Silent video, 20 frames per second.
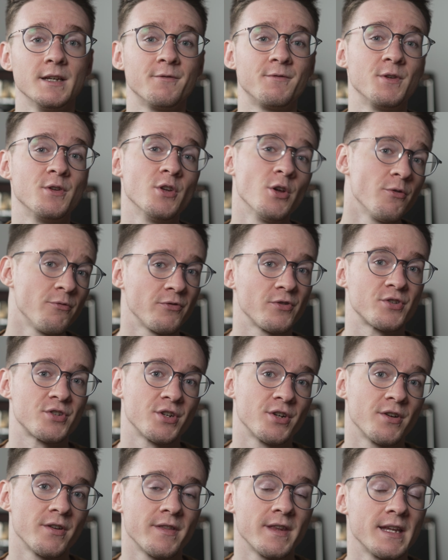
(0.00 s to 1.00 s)
If you know for
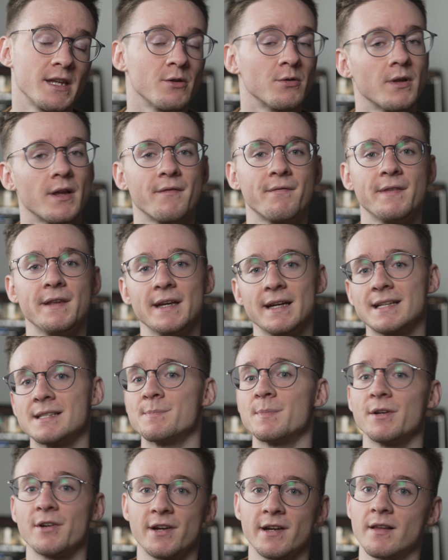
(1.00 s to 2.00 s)
sure that you love the
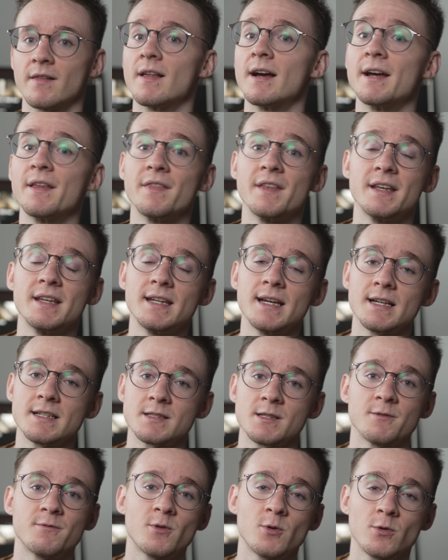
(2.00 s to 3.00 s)
Xperia line, then
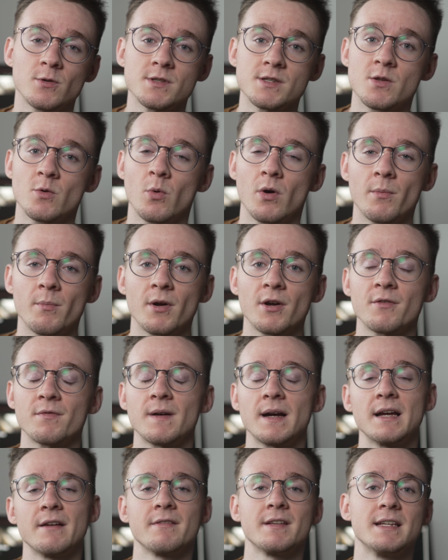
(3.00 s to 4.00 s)
yes, of course, the 1 Mark
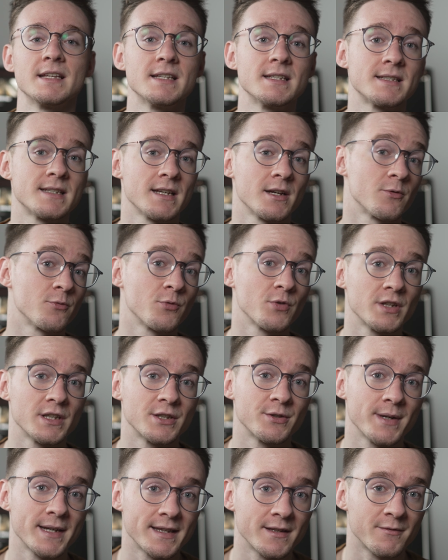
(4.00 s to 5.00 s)
V is a really
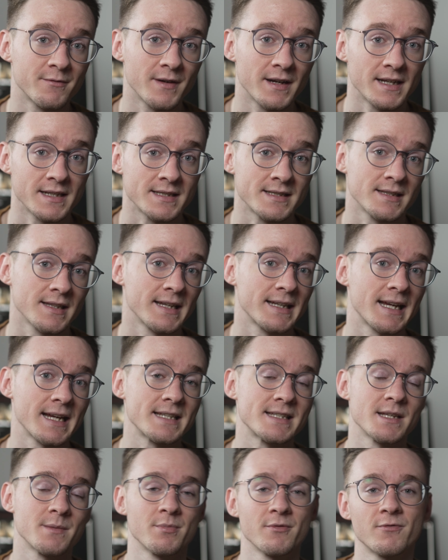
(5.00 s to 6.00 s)
great device. Like I
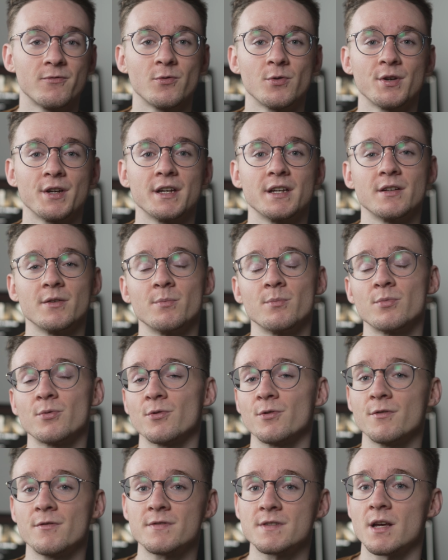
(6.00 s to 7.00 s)
said before, it
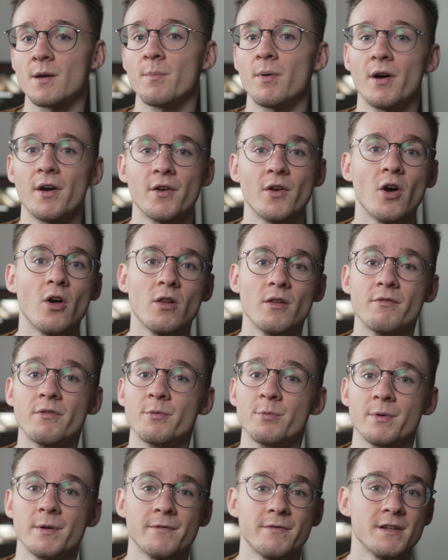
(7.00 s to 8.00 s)
improves upon all of the
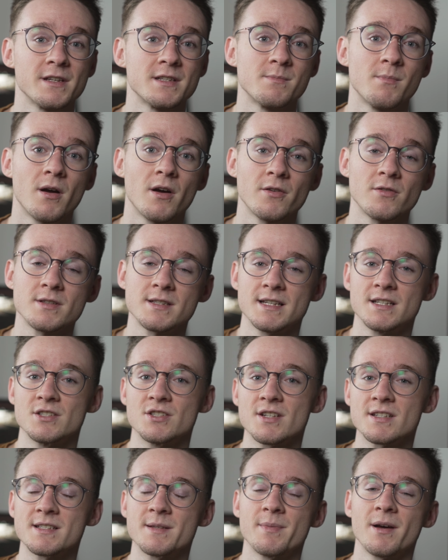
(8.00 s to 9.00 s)
previous models in
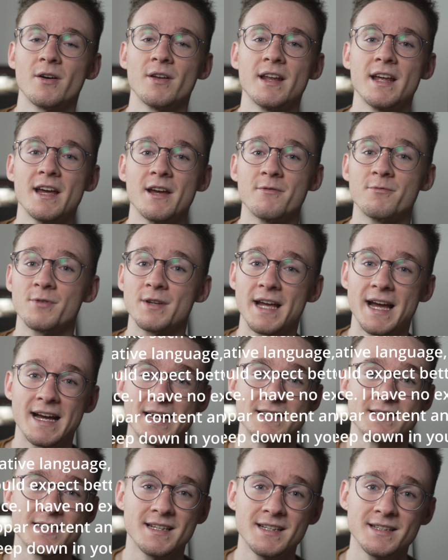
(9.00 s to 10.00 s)
just about every
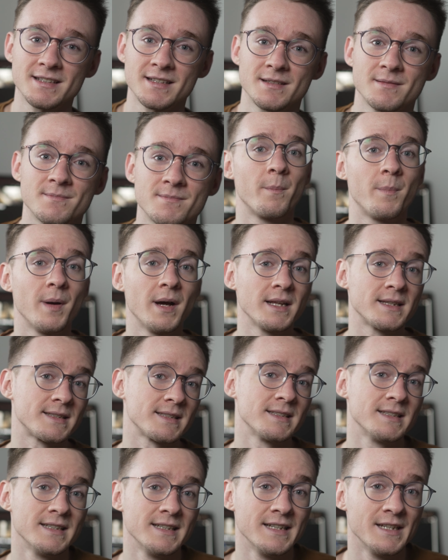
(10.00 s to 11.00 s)
asset. But
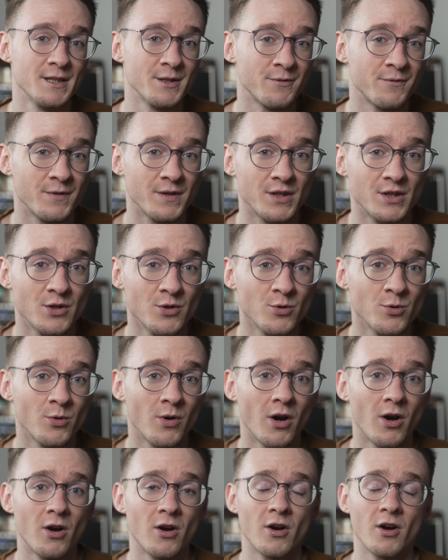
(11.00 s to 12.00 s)
if you
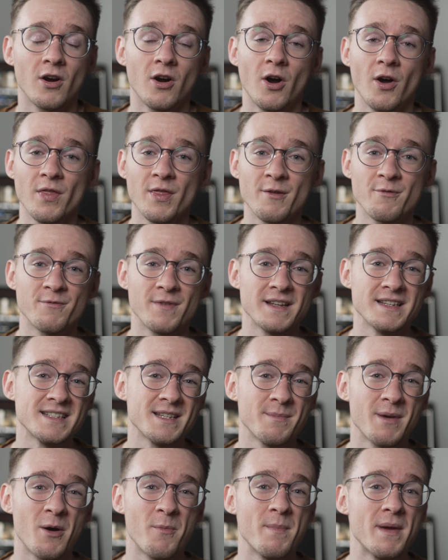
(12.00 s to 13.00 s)
are on the fence
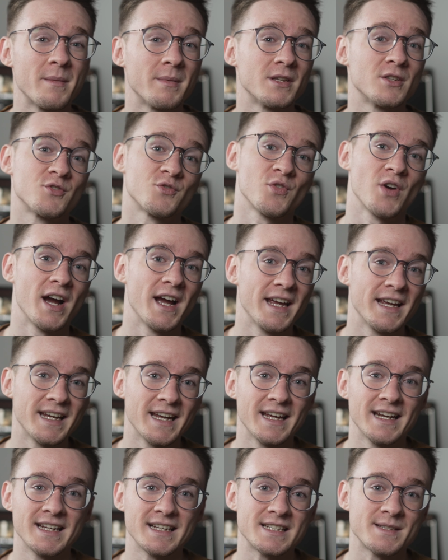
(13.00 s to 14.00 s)
about maybe trying
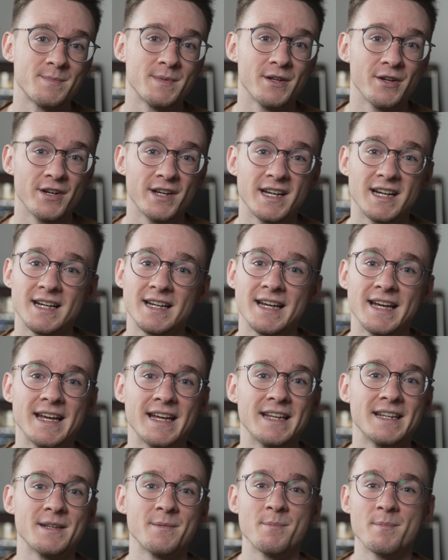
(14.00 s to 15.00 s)
an Xperia
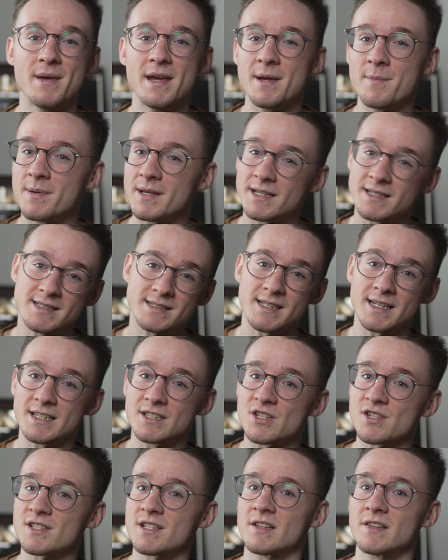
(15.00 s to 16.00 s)
and maybe it's like
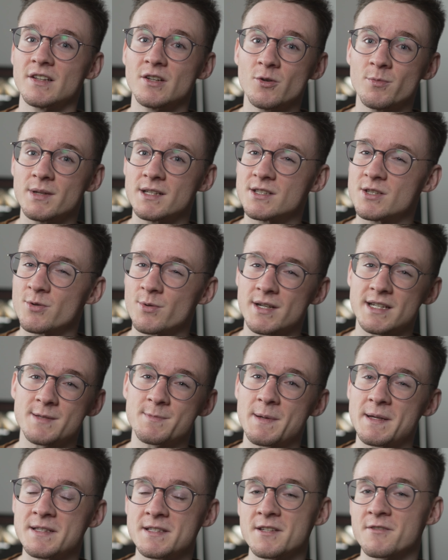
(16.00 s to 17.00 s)
just a little bit too
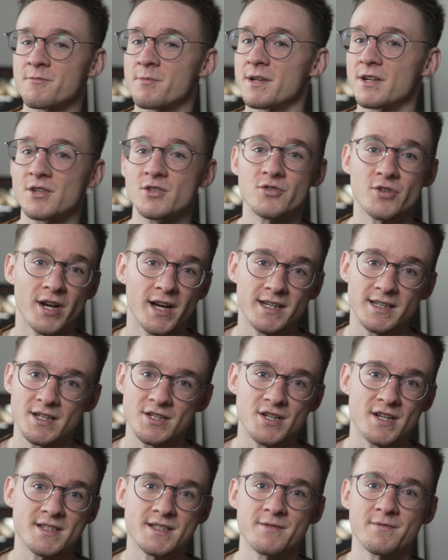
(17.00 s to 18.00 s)
expensive, but you're trying to
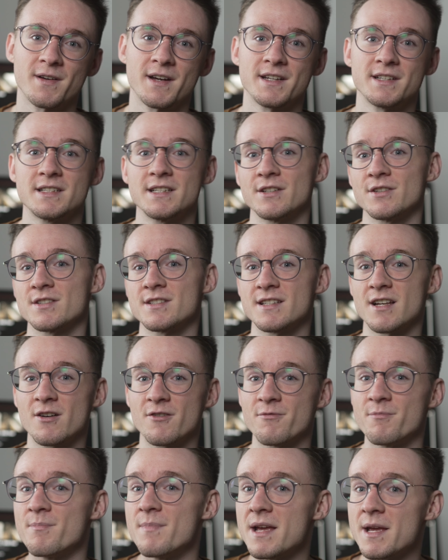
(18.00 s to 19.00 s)
justify it to
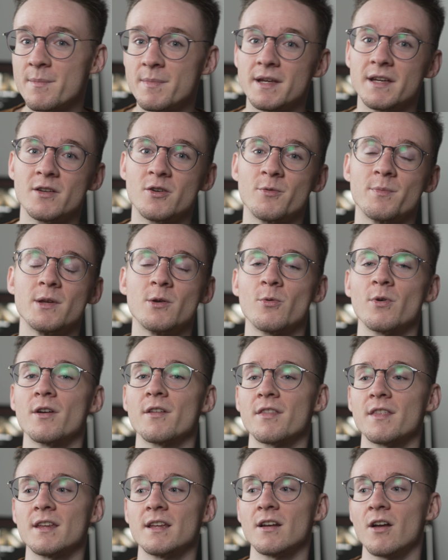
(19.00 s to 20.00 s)
yourself, maybe it'll be
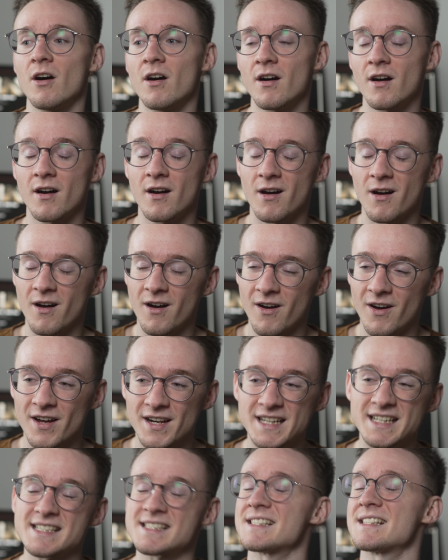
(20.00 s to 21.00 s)
worth it.
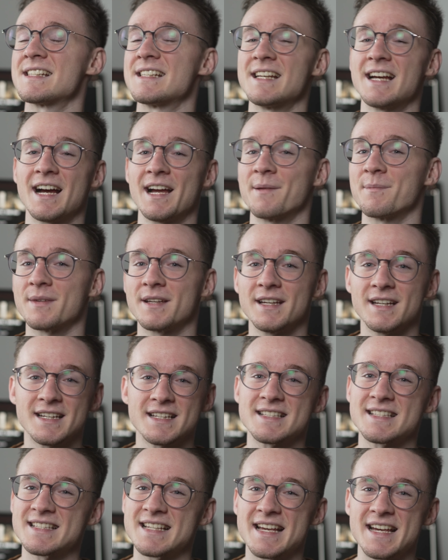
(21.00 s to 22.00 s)
Honestly, I'm gonna
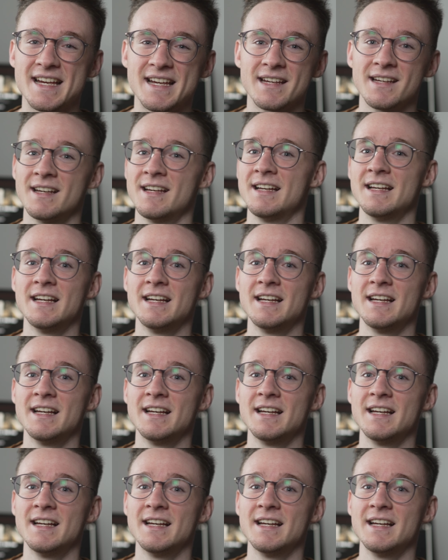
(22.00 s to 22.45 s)
say